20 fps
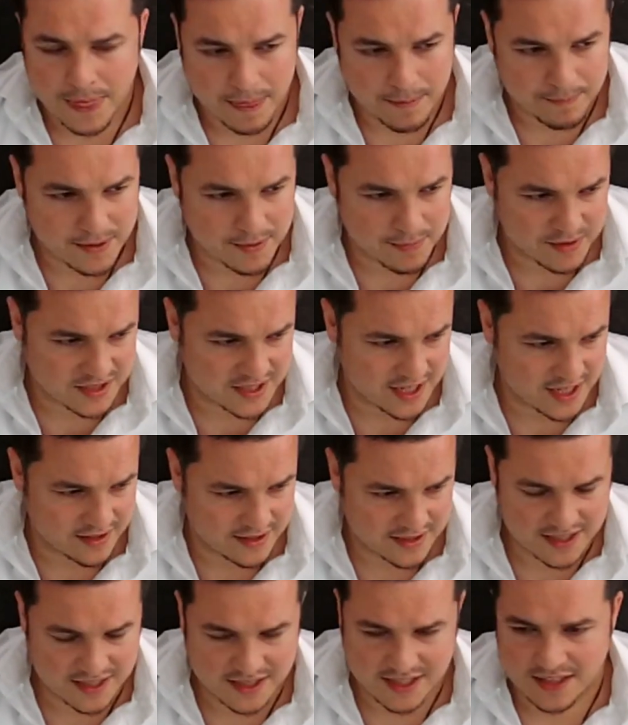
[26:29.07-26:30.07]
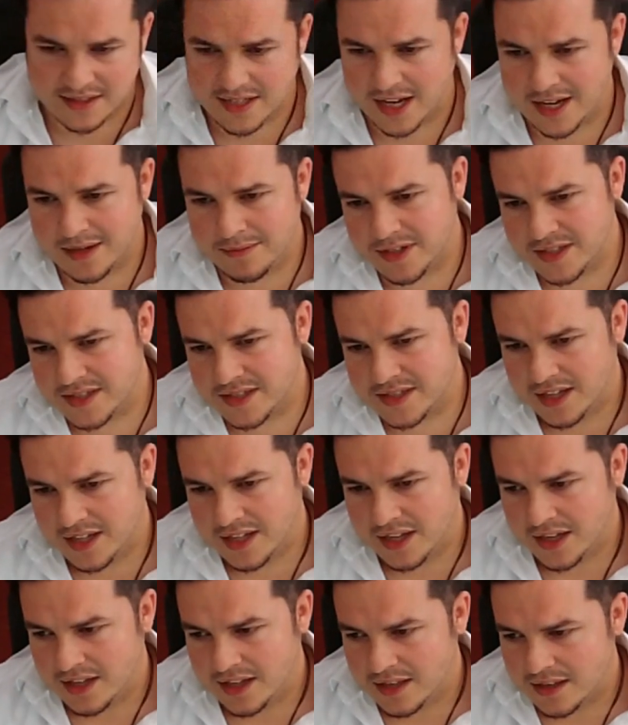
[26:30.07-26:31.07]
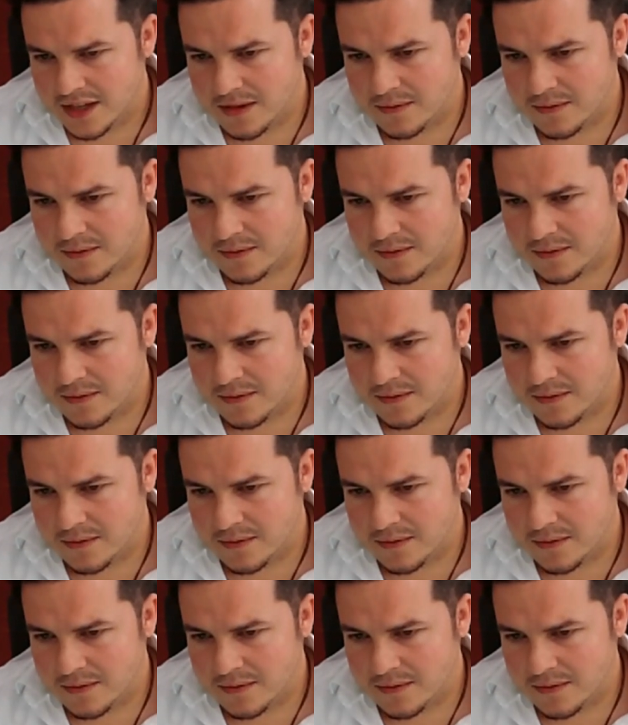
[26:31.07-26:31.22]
People say these things are timeless, they